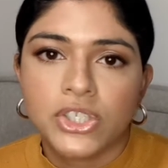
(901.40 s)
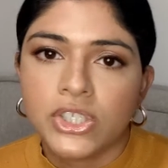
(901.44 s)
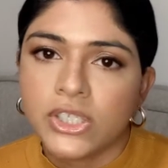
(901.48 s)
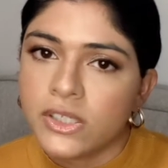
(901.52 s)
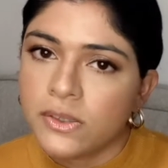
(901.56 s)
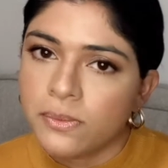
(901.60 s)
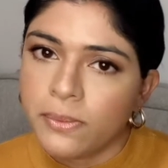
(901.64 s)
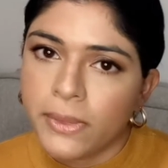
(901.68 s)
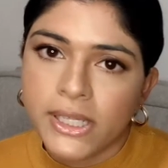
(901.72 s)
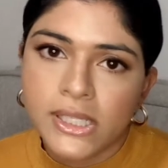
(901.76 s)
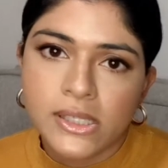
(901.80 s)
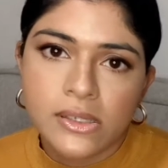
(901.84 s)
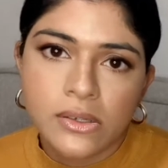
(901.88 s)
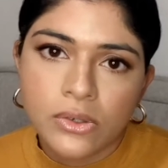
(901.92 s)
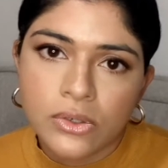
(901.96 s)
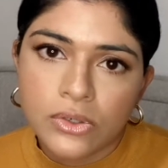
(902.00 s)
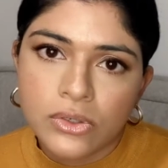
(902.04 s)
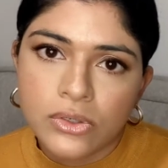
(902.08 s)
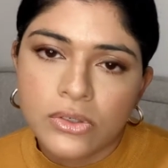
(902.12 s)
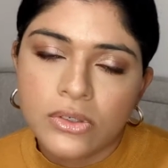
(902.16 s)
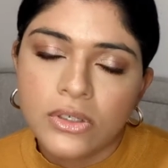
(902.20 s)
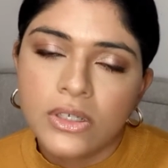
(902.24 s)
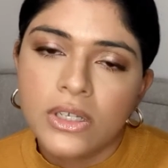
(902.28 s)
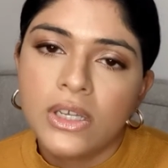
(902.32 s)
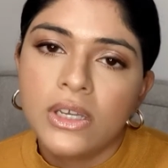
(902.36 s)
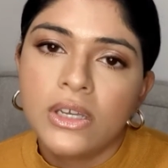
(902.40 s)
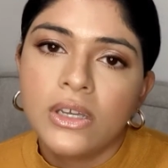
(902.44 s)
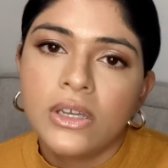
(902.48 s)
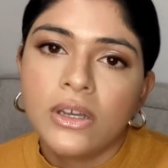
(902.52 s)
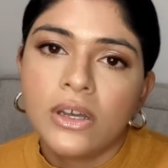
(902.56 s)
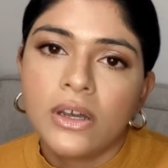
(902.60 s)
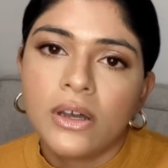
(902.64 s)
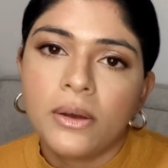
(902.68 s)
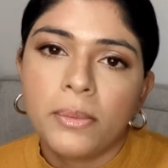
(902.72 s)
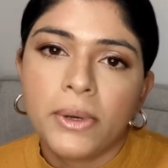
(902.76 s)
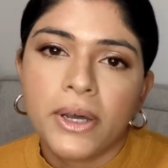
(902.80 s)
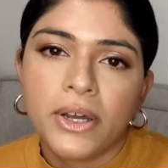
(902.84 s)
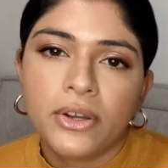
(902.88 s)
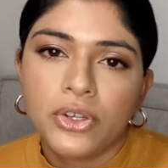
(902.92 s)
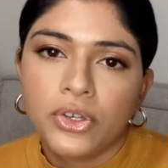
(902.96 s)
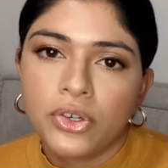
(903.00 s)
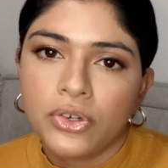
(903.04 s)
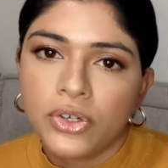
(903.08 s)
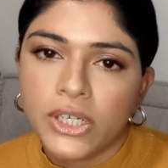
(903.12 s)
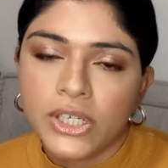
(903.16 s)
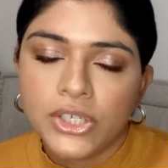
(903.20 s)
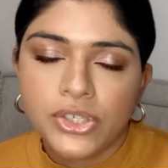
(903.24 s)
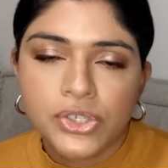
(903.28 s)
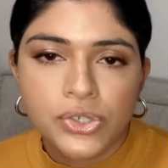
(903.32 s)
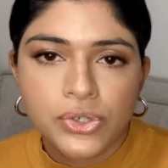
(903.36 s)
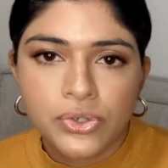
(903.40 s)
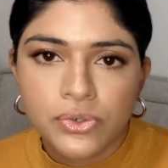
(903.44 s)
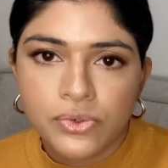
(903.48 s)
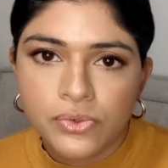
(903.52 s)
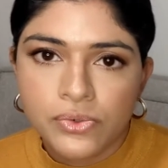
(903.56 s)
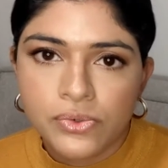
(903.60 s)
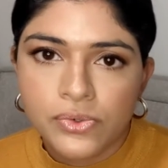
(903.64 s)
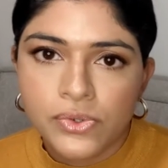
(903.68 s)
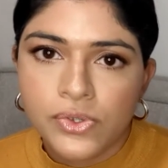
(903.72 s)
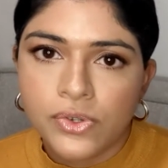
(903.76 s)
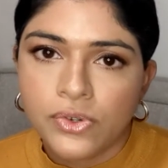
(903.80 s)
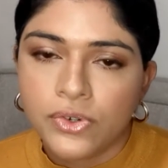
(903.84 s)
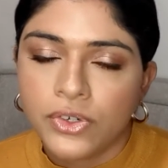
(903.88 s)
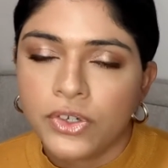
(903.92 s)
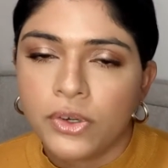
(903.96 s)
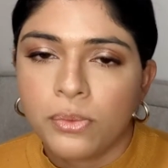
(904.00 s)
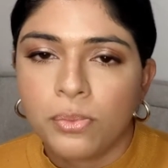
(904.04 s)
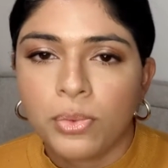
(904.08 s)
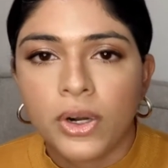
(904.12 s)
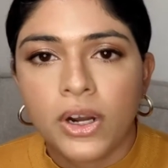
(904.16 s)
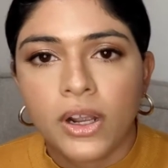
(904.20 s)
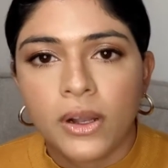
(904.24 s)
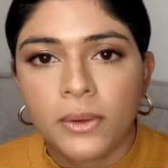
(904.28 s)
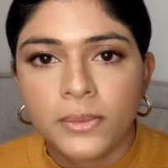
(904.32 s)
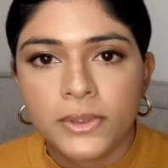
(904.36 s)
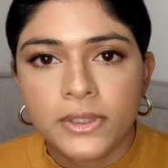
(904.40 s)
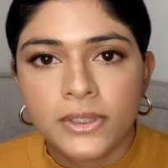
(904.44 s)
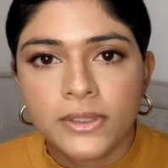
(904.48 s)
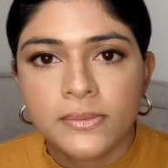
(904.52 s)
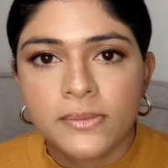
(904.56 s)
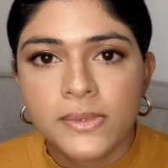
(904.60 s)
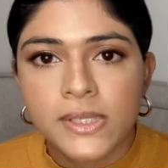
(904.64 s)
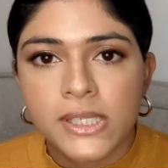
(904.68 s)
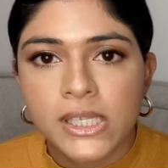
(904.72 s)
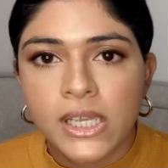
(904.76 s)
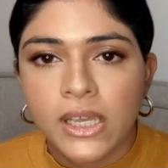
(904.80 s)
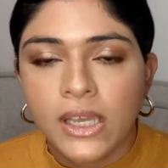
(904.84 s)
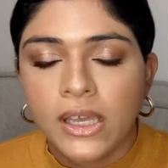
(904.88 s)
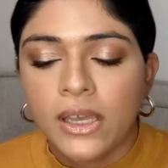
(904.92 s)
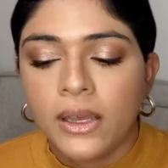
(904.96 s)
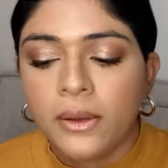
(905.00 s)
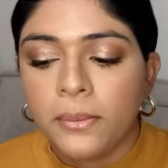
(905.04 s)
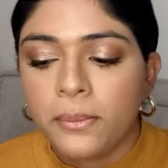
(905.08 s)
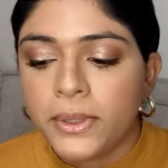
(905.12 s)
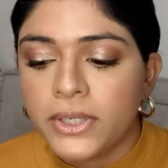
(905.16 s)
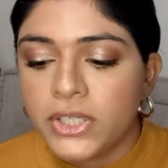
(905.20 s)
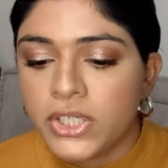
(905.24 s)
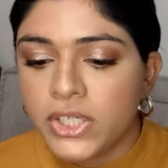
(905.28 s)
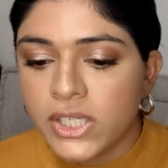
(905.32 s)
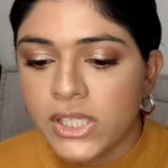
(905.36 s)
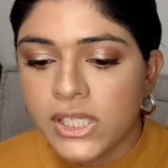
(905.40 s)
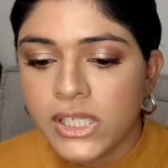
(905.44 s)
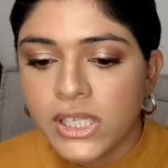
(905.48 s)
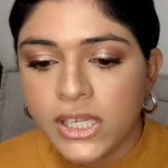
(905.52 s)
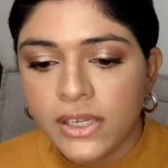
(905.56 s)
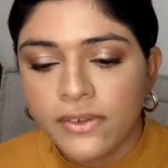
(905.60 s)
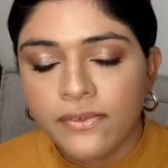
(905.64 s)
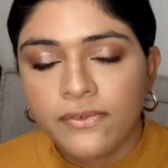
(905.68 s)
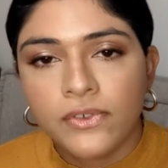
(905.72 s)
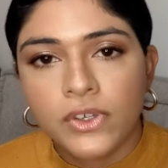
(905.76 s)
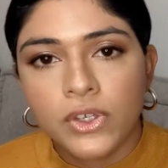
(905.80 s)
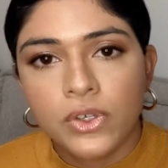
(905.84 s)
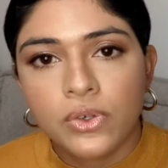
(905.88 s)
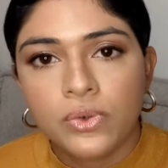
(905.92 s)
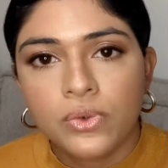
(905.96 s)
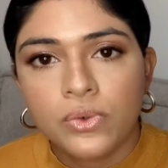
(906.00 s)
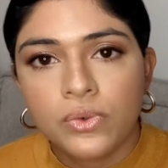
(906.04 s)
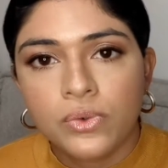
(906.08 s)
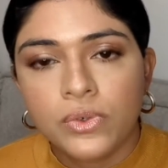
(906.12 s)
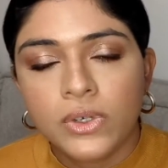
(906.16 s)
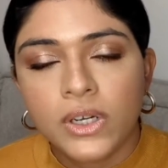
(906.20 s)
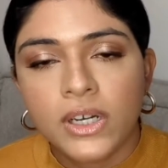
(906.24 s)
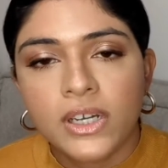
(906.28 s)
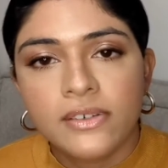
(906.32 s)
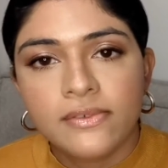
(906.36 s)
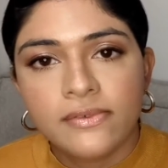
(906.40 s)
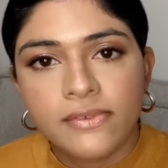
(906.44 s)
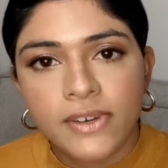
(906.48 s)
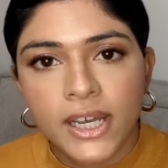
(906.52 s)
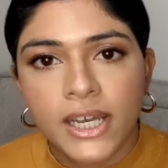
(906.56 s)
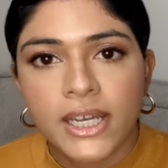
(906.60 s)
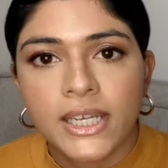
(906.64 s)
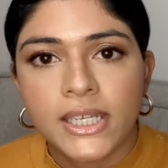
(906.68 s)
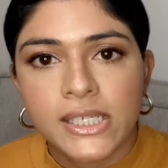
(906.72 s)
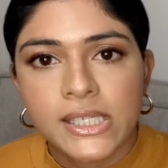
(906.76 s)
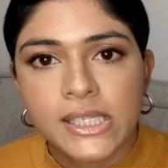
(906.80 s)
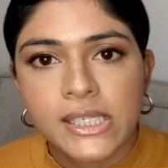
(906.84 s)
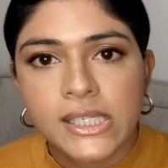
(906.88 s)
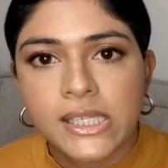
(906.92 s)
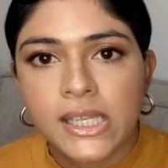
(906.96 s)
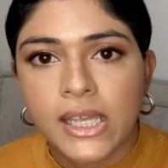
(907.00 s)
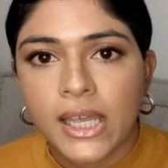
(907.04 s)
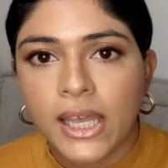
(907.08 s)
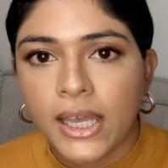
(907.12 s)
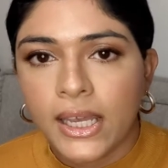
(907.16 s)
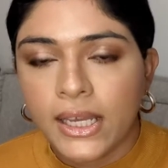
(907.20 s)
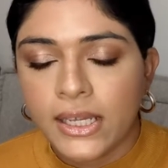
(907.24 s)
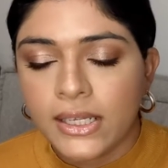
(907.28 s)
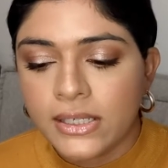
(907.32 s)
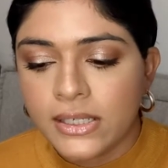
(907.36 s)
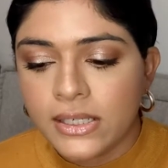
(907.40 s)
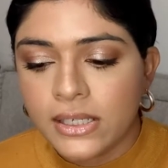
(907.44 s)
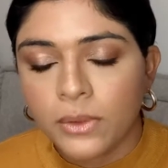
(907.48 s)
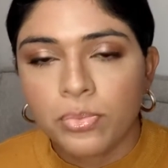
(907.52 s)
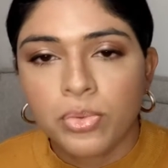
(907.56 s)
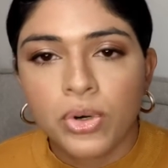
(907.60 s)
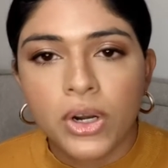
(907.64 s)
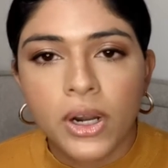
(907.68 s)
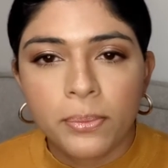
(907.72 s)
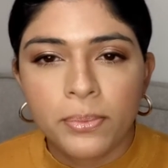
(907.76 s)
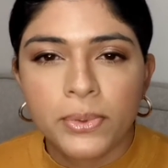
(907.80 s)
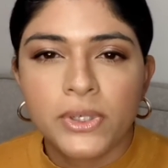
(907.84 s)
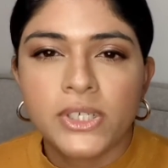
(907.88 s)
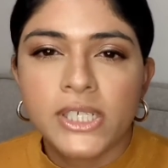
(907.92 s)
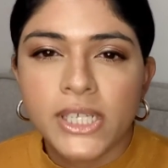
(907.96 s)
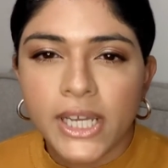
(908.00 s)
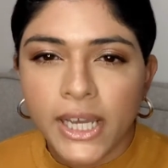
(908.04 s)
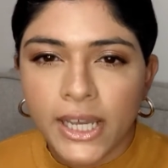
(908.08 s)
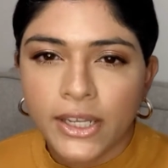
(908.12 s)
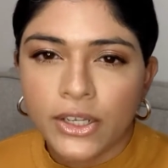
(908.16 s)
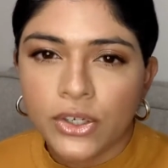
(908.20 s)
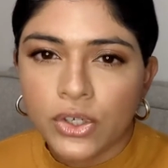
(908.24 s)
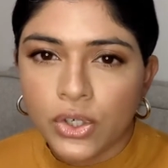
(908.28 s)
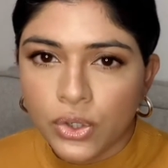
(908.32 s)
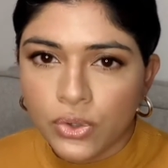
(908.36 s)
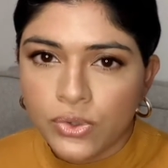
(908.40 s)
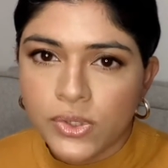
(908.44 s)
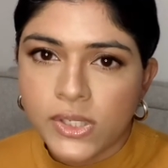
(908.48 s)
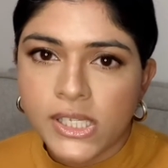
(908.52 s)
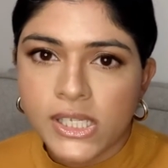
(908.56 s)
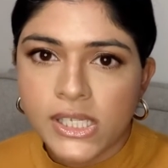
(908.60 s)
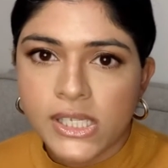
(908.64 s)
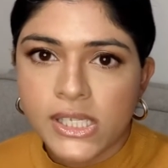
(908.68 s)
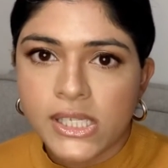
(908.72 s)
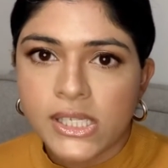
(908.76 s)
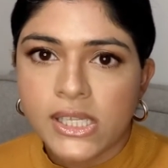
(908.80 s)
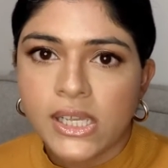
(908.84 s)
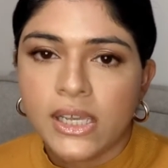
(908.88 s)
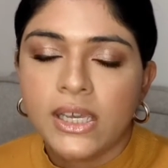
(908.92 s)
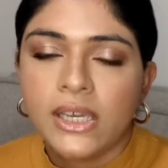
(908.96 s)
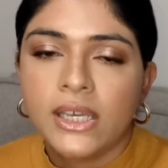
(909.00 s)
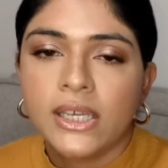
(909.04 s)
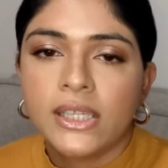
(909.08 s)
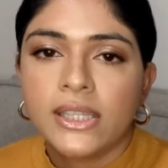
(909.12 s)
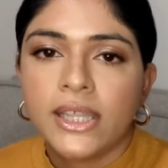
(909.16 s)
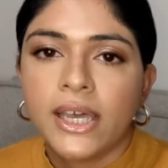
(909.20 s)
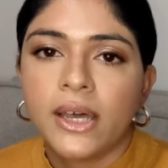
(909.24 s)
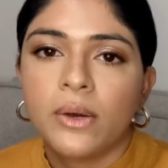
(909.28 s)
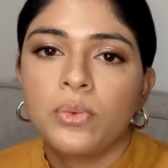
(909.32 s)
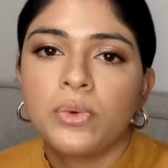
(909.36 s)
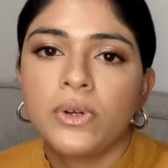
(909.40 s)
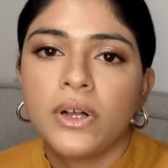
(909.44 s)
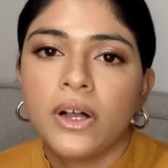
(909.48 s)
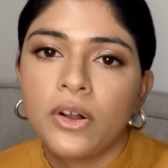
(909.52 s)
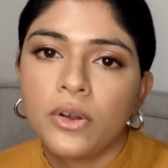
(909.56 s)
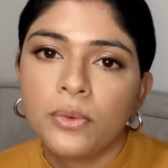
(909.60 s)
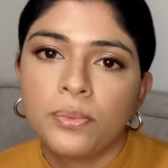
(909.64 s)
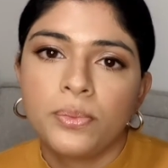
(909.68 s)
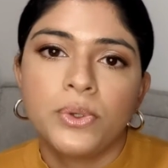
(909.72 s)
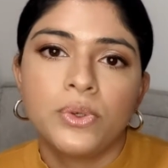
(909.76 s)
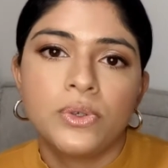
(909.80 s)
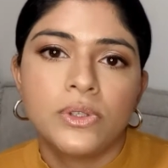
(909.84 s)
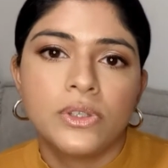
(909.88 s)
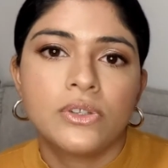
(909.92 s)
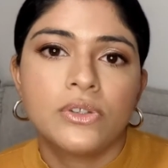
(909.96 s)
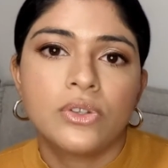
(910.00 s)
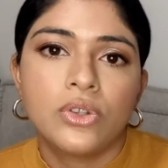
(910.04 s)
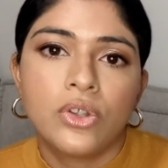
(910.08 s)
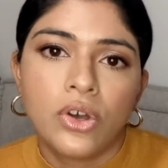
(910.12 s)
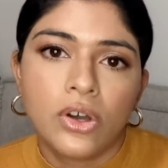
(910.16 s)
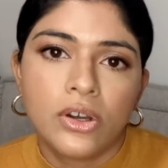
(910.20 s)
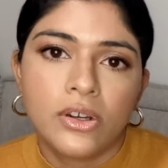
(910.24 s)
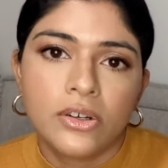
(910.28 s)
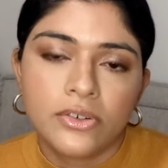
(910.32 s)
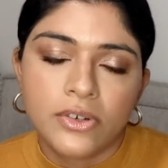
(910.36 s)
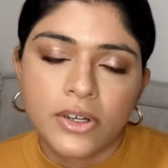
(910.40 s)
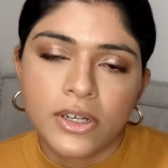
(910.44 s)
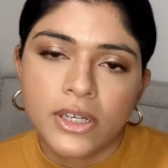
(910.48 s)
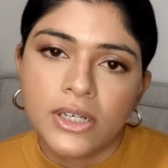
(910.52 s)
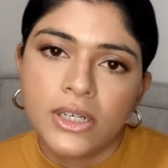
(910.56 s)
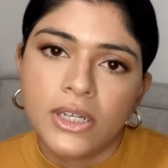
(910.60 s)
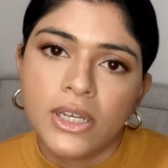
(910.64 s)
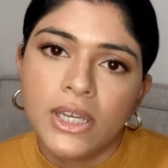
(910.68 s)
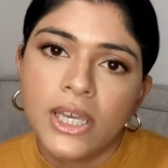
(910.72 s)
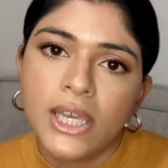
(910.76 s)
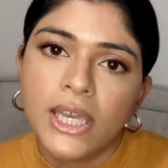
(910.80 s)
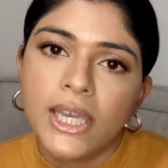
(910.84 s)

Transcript: judgmental about your issues or your problems, but just give you advice and a proper diagnosis that will help you in the long run.